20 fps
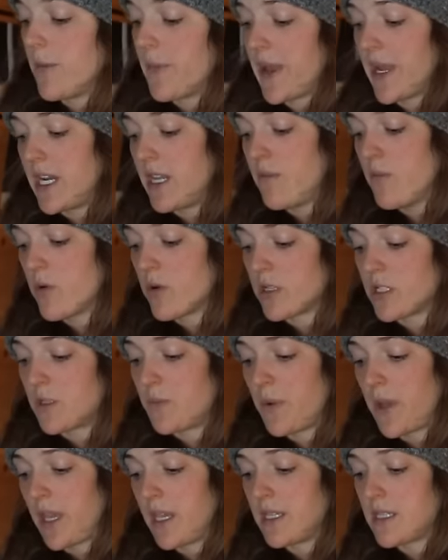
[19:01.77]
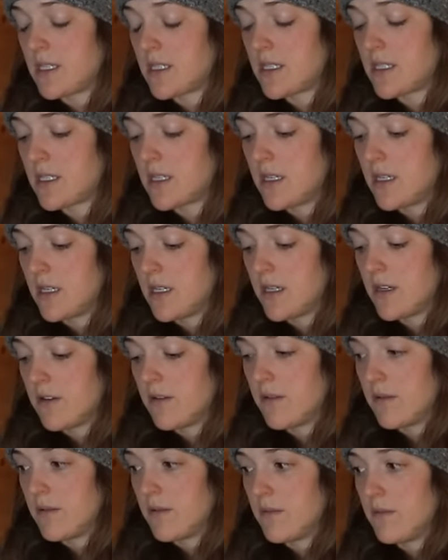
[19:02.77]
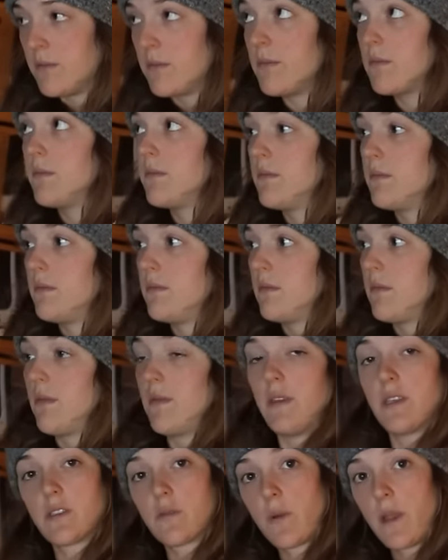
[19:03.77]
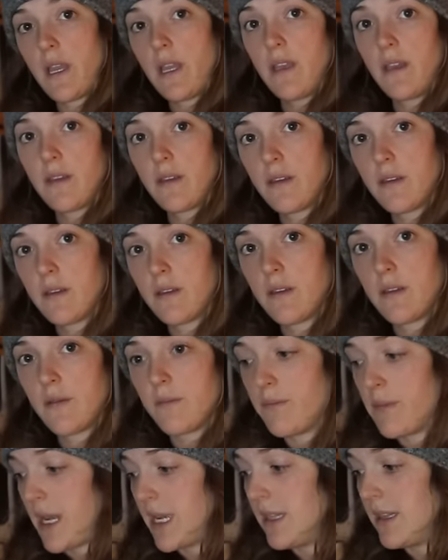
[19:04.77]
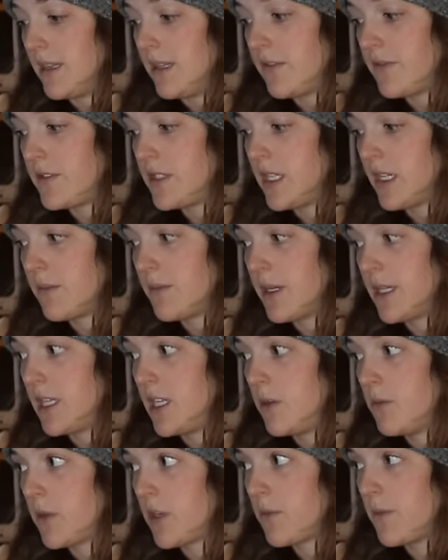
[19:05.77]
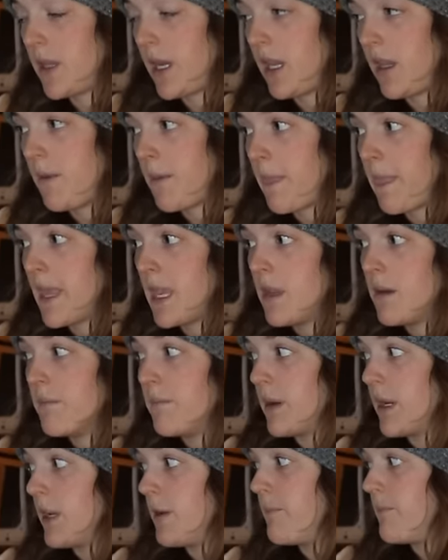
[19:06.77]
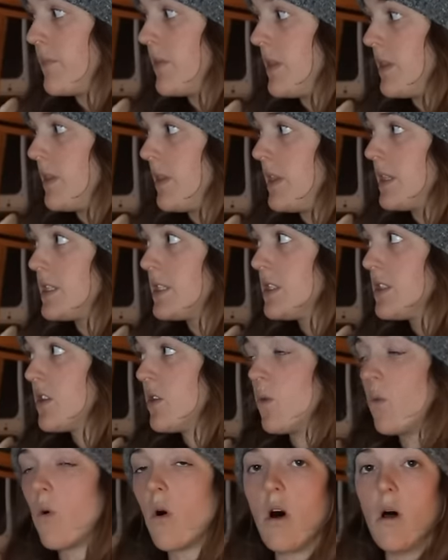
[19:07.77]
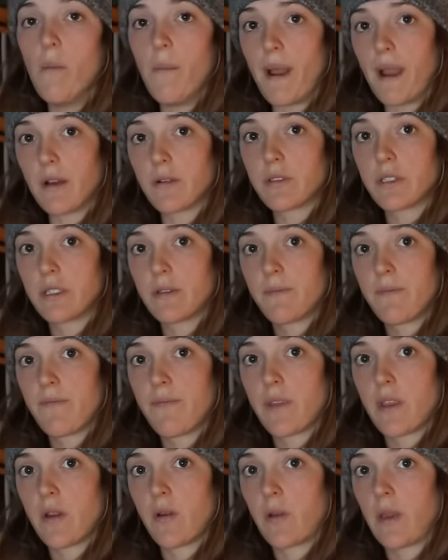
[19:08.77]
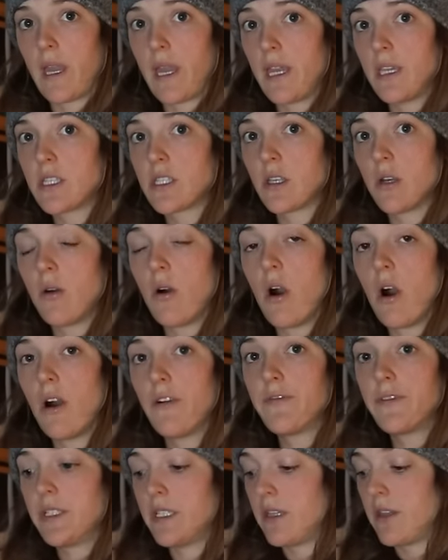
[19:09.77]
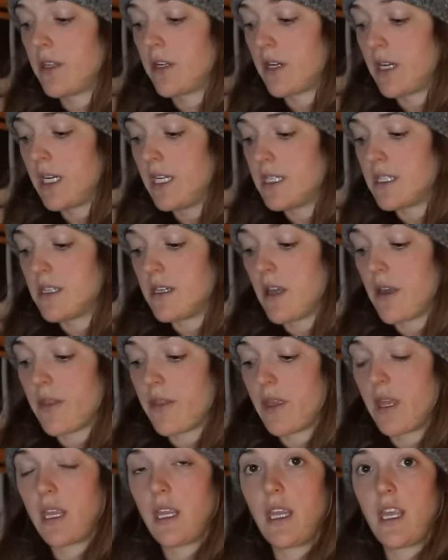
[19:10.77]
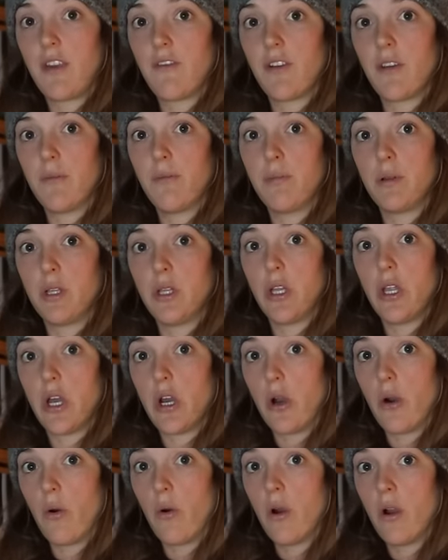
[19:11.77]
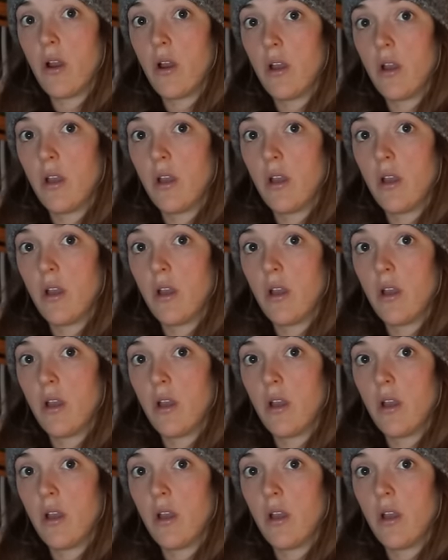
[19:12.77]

up any more space this way by lifting my Cubic Mini, but this is the wall mount, okay? So often there is nothing even below